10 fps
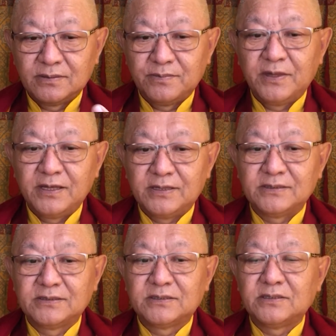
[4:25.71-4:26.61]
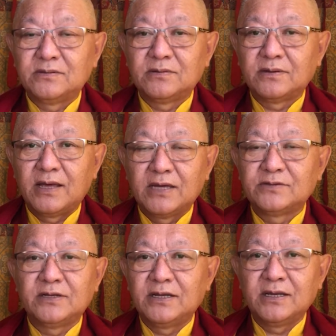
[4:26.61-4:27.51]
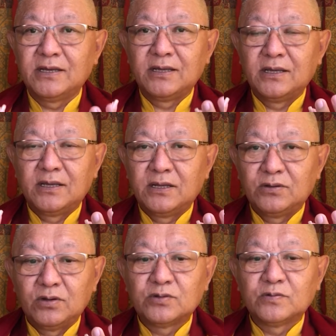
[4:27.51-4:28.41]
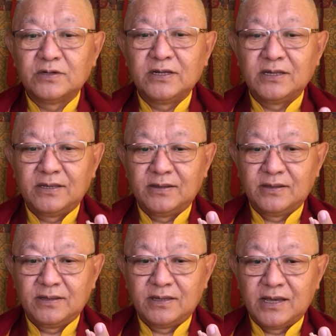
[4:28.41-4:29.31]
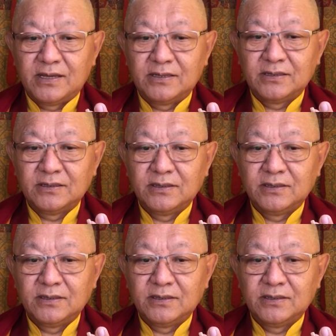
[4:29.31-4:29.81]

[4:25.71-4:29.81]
beings, actually not only like